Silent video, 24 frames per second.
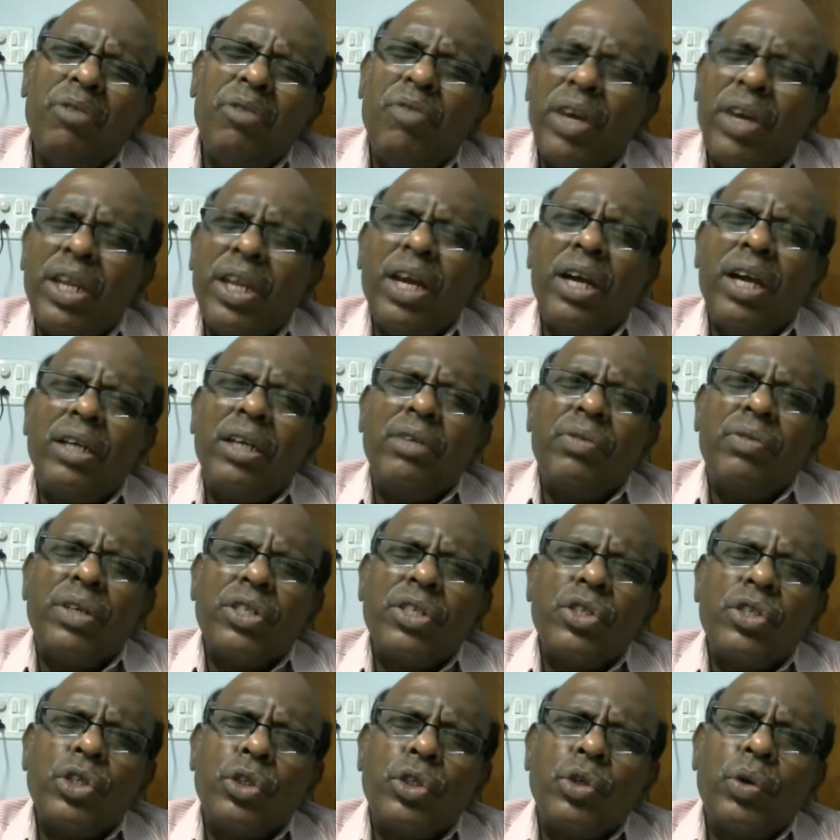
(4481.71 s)
very
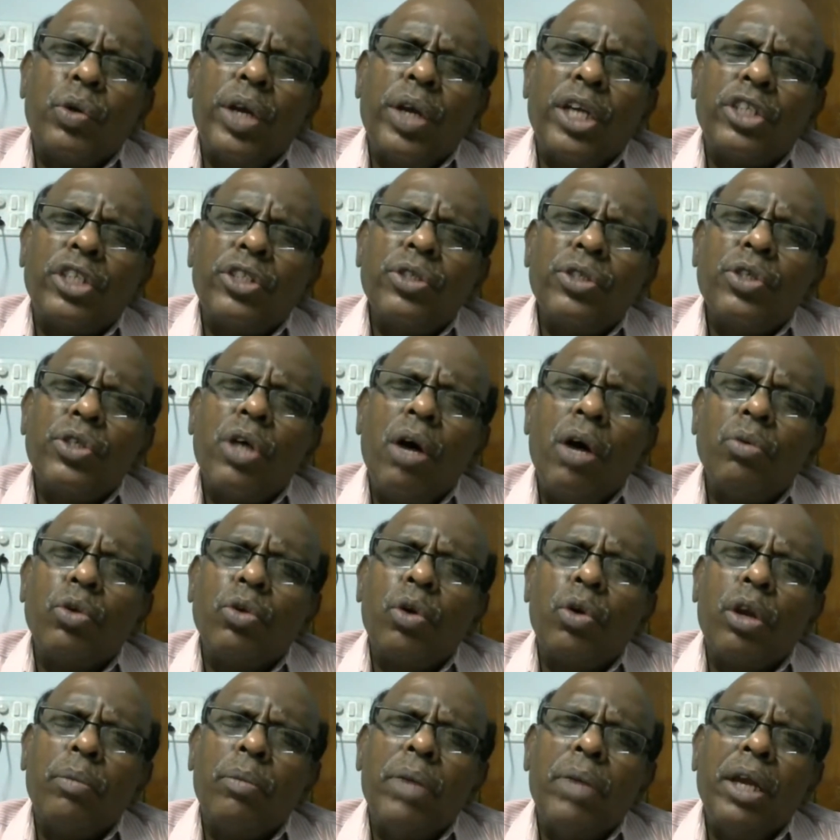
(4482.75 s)
adverse situations how to
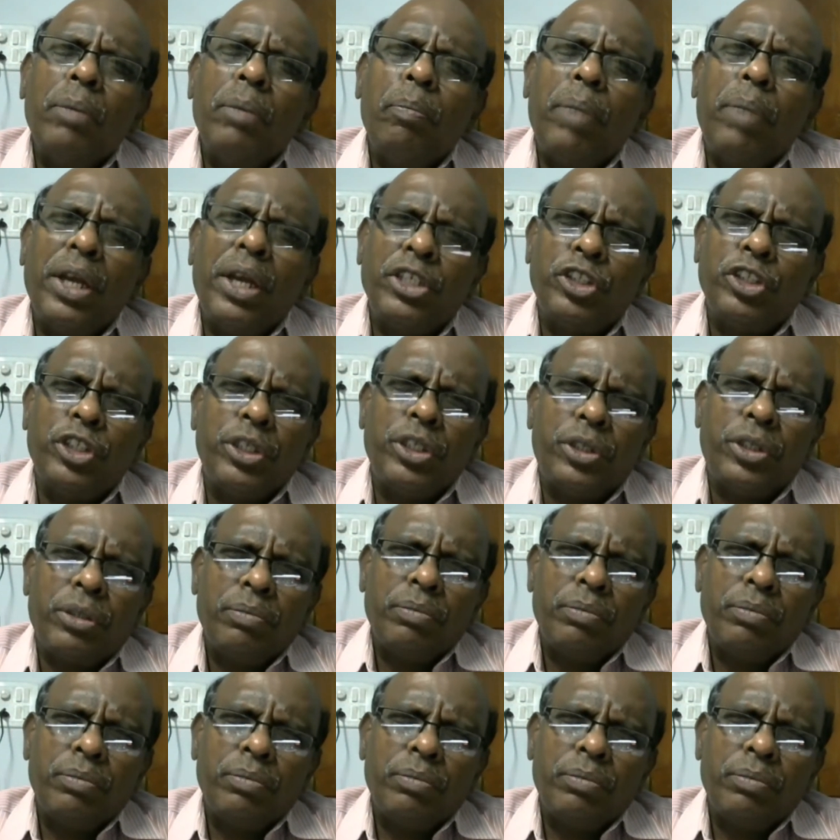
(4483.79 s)
remain patient